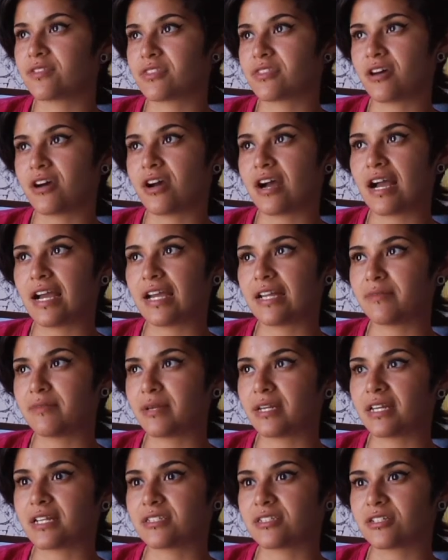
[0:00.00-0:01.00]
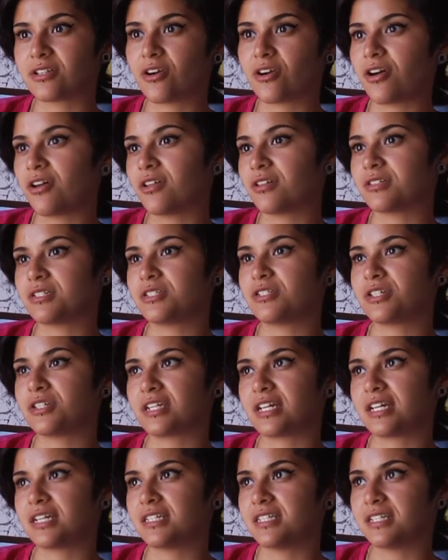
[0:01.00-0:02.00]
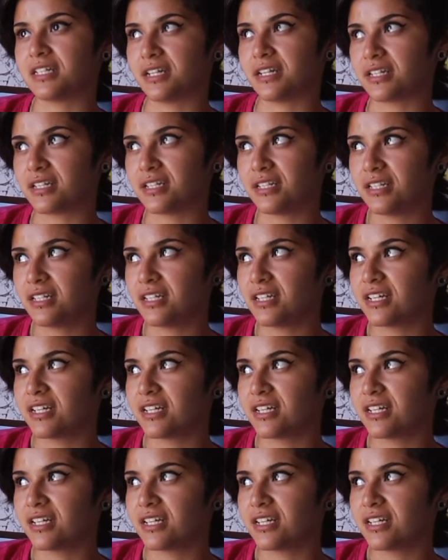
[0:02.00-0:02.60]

thought I'd make it to college and I did.